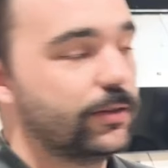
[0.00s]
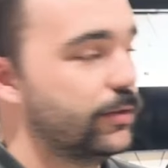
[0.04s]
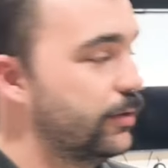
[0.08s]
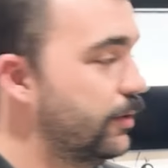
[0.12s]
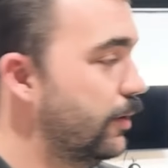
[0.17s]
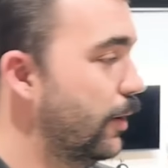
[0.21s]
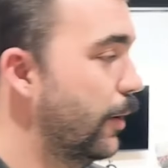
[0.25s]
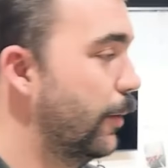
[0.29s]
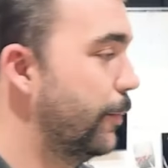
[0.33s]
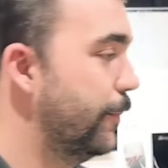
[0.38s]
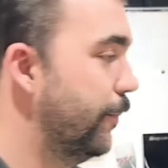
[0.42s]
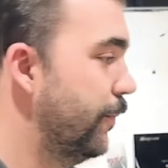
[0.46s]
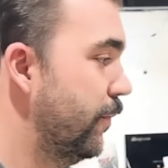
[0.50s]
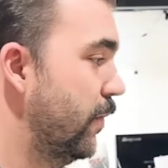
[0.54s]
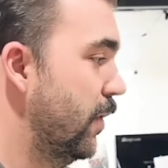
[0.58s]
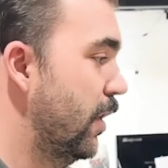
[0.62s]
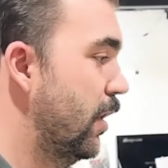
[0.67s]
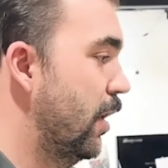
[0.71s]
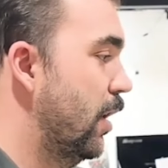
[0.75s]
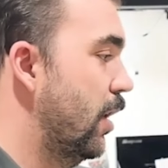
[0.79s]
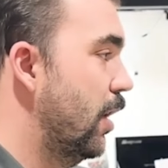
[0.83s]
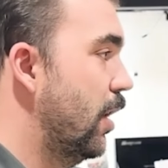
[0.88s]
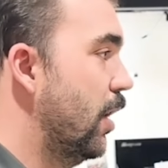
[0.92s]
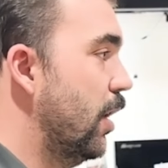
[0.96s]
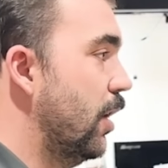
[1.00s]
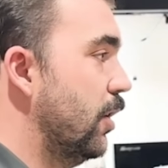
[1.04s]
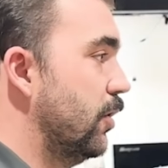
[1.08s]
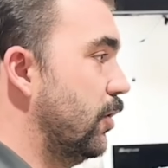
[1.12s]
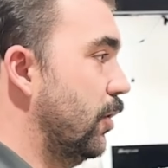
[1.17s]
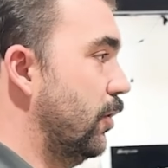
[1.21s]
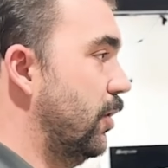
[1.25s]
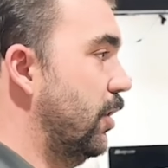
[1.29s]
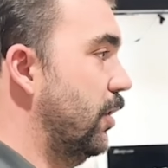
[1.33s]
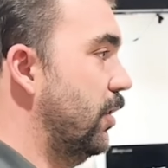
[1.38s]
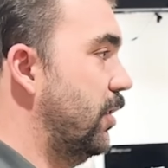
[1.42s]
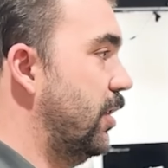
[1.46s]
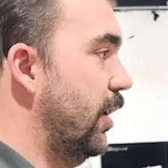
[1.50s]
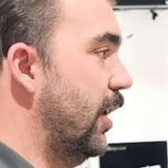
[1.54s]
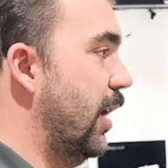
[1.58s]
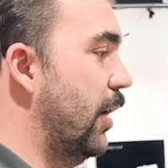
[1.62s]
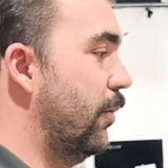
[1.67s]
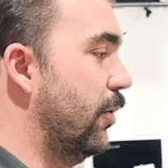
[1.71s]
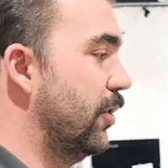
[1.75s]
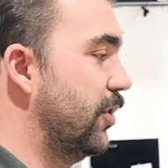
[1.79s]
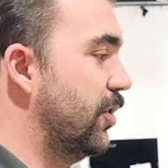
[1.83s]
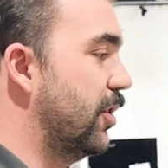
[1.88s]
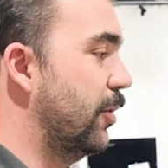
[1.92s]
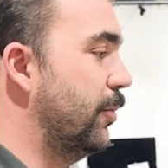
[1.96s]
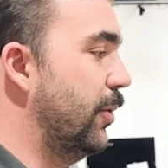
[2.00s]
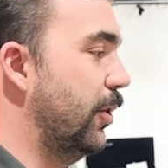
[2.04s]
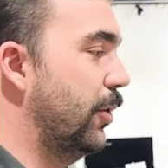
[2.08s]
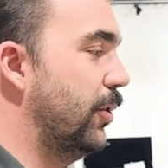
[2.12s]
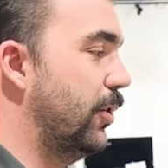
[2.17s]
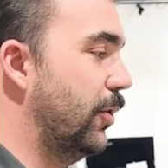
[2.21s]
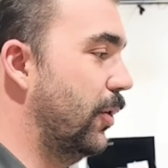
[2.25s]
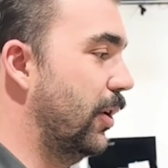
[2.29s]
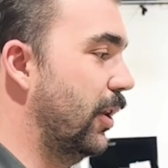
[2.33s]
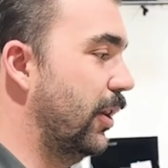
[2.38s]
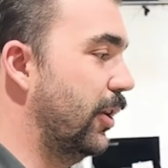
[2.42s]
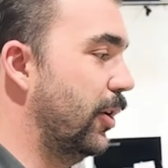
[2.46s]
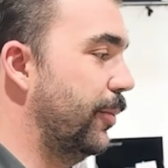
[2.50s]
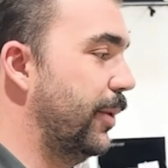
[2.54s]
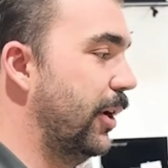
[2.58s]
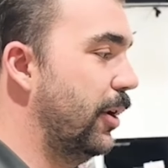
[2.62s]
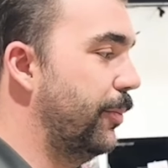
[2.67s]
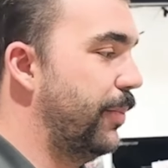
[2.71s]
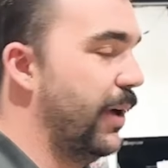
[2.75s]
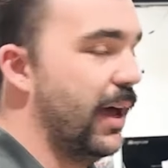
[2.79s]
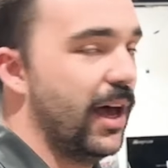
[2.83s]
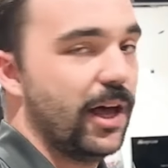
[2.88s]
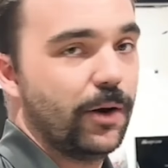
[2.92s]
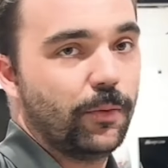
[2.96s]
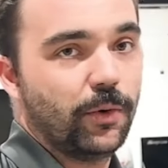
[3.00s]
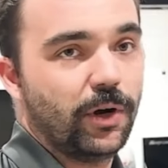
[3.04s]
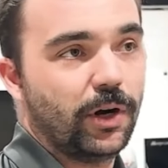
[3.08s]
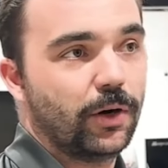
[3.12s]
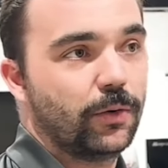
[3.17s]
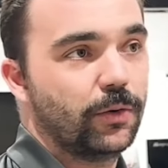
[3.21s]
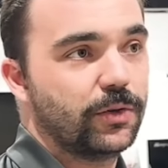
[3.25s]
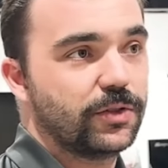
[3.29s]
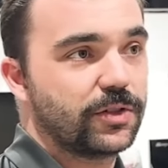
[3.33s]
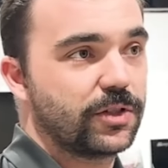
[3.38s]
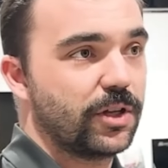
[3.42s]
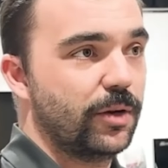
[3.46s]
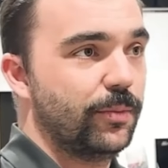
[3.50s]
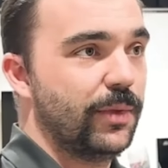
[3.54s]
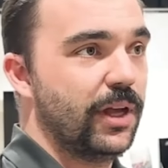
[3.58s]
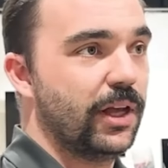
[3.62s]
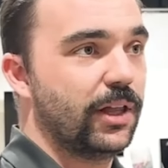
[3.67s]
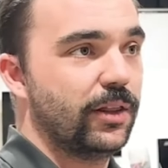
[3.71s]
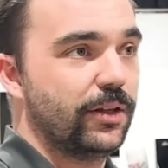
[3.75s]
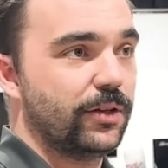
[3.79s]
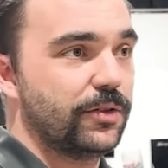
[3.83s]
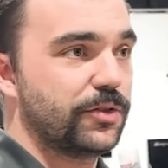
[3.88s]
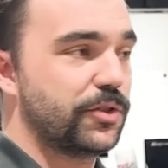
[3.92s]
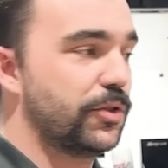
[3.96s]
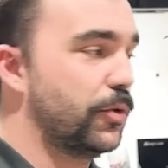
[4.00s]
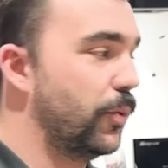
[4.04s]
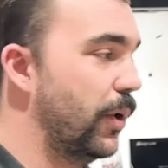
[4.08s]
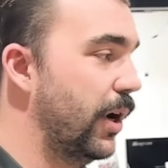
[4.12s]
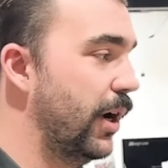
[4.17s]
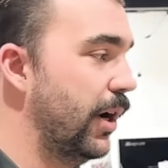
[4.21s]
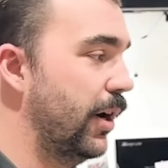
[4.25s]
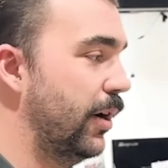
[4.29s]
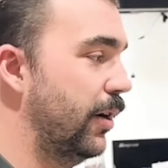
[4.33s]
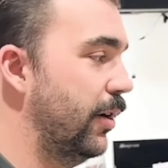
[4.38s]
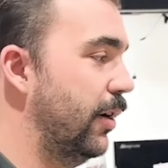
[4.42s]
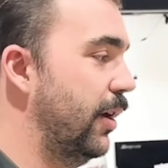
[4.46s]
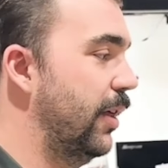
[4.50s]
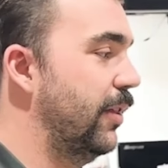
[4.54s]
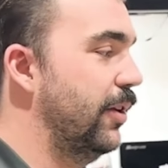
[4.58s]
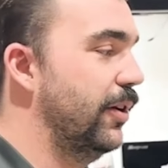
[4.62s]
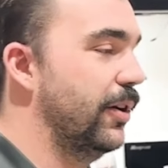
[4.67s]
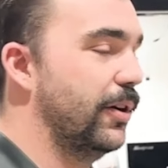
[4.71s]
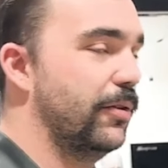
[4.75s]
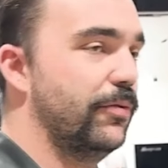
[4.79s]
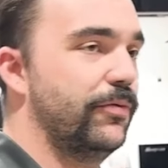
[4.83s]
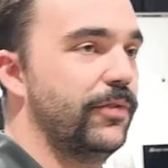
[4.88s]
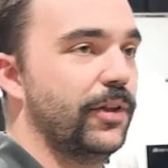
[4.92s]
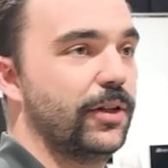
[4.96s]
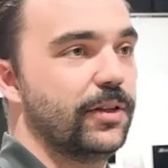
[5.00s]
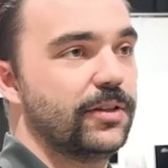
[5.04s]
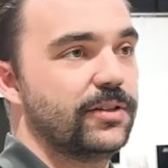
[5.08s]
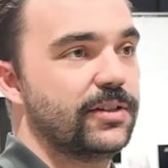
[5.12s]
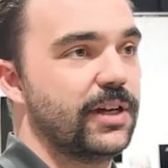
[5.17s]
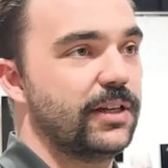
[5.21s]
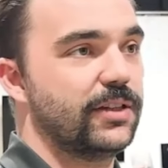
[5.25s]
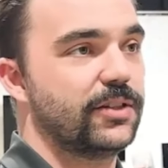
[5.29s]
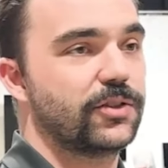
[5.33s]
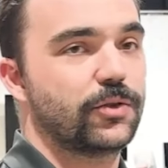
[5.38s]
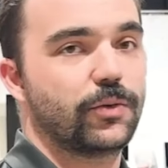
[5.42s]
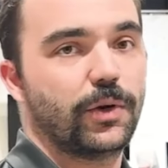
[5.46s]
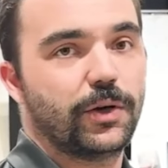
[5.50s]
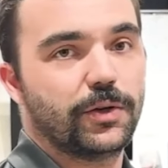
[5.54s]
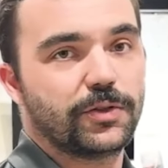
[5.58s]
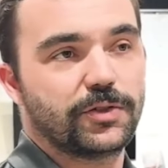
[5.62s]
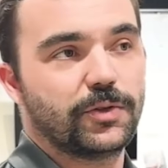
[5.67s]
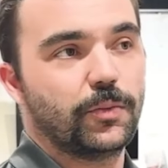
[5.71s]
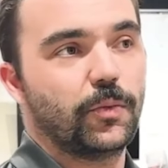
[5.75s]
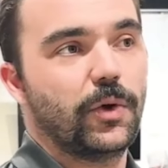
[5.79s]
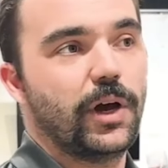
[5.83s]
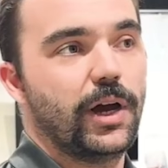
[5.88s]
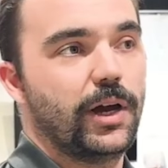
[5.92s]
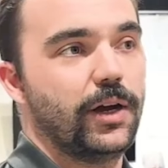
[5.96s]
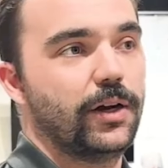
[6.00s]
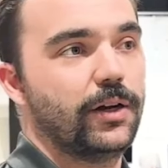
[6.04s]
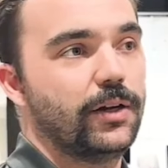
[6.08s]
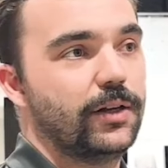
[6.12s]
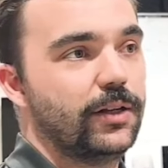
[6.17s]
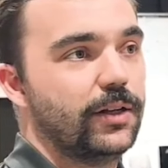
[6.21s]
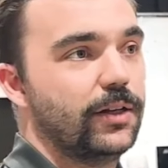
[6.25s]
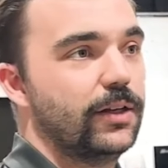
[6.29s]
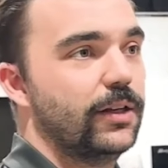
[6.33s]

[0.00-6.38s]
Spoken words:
So today we're just going to be doing a little bit of pad work. We're just going to make a little square, and then you're going to fill inside the square with some wire.